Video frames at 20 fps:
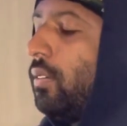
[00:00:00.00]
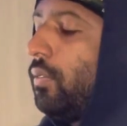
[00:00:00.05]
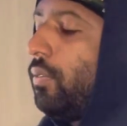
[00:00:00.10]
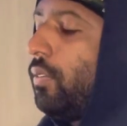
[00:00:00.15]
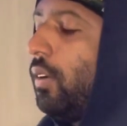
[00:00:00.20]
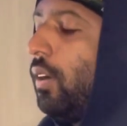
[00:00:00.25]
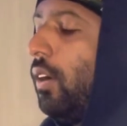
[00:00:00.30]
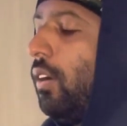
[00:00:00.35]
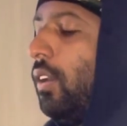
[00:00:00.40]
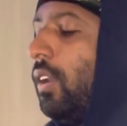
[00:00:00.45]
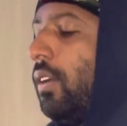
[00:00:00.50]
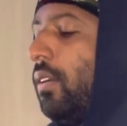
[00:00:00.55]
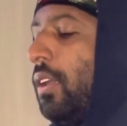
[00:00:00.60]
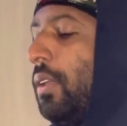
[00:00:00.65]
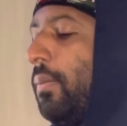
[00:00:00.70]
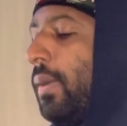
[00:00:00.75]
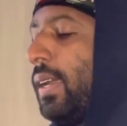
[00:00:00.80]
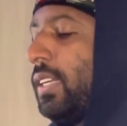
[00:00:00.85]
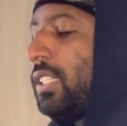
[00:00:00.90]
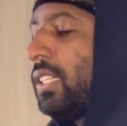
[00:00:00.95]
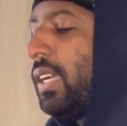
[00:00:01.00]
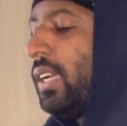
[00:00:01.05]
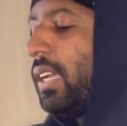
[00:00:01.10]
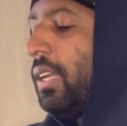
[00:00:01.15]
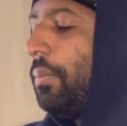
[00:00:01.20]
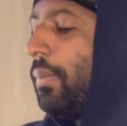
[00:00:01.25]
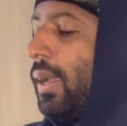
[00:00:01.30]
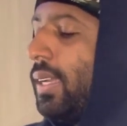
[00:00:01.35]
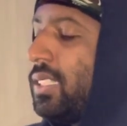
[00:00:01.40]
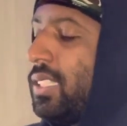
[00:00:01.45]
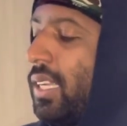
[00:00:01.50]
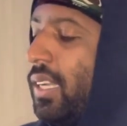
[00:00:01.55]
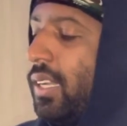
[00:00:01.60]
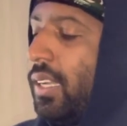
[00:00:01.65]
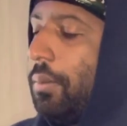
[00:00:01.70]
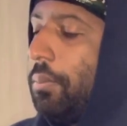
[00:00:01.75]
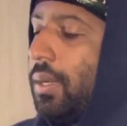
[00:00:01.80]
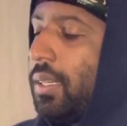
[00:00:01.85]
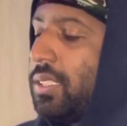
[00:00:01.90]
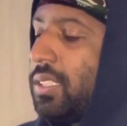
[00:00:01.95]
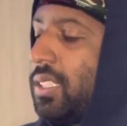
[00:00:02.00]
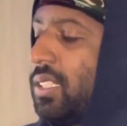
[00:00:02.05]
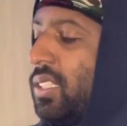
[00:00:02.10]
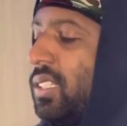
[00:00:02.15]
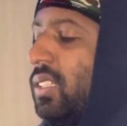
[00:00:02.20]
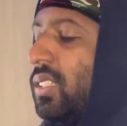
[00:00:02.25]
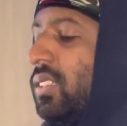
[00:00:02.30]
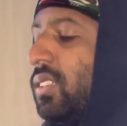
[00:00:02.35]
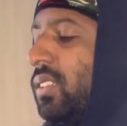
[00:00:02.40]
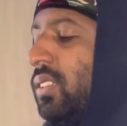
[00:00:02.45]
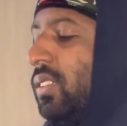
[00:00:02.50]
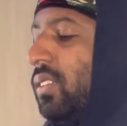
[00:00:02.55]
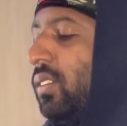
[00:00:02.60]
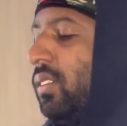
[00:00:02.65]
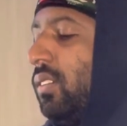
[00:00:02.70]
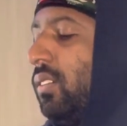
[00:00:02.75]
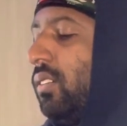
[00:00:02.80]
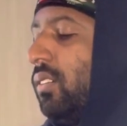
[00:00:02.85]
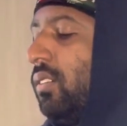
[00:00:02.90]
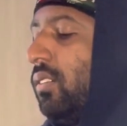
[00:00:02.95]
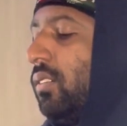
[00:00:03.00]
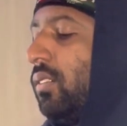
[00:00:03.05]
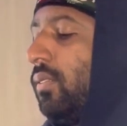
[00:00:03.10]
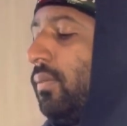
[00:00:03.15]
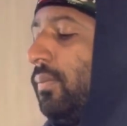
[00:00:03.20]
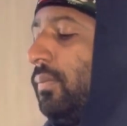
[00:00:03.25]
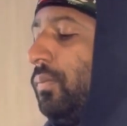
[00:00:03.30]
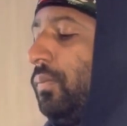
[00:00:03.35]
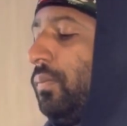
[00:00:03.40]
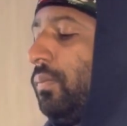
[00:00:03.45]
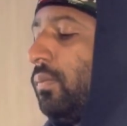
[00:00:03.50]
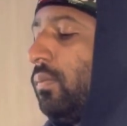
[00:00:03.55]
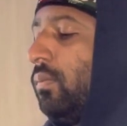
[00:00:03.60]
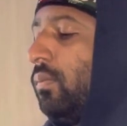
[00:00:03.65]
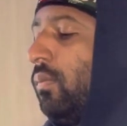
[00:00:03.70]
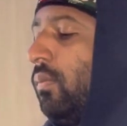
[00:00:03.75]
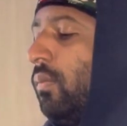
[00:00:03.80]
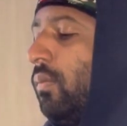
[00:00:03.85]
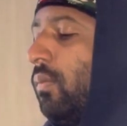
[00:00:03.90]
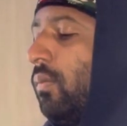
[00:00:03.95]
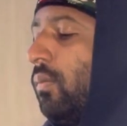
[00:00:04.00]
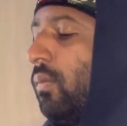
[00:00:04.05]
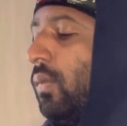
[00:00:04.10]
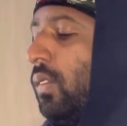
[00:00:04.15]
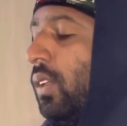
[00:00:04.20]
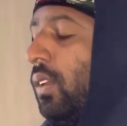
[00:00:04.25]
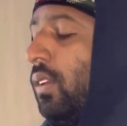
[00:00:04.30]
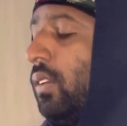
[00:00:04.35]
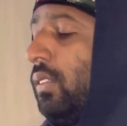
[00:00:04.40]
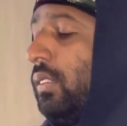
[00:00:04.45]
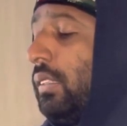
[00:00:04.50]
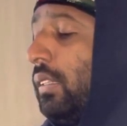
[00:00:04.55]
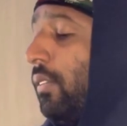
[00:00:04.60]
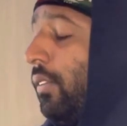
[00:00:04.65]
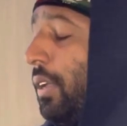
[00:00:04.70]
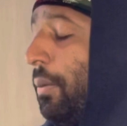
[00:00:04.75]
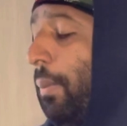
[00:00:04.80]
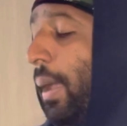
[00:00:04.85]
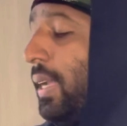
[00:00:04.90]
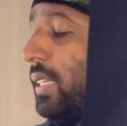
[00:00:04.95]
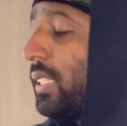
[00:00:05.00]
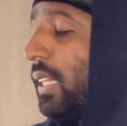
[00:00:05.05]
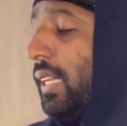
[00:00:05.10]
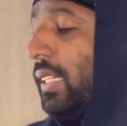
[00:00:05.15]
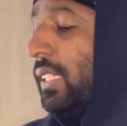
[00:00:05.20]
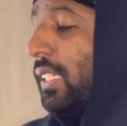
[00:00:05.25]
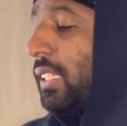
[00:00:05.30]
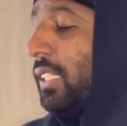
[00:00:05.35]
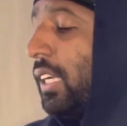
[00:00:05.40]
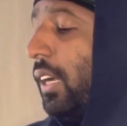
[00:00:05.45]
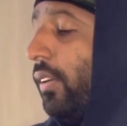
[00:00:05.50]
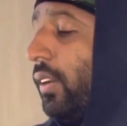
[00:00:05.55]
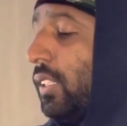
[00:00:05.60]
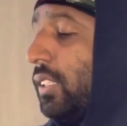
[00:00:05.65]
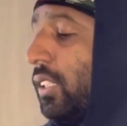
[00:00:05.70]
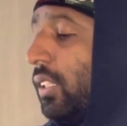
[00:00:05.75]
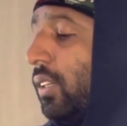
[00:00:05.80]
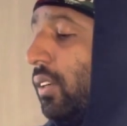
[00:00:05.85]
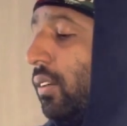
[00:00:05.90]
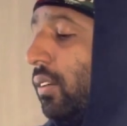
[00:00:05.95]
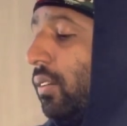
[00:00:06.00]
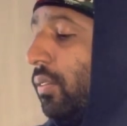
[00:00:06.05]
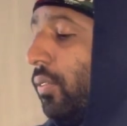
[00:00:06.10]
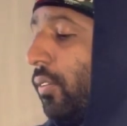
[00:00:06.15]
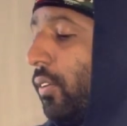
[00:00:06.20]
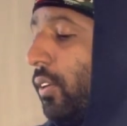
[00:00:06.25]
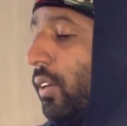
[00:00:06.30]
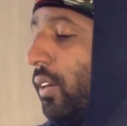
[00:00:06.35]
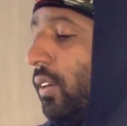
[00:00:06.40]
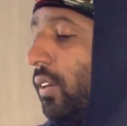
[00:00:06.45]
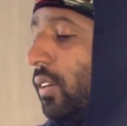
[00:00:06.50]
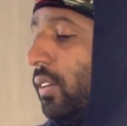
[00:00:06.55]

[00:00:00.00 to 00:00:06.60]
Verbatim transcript: Hold up. He might say. it. He might say it. He might say it. I'm gonna tell you anyway. Well, he basically just showed it to you, for real.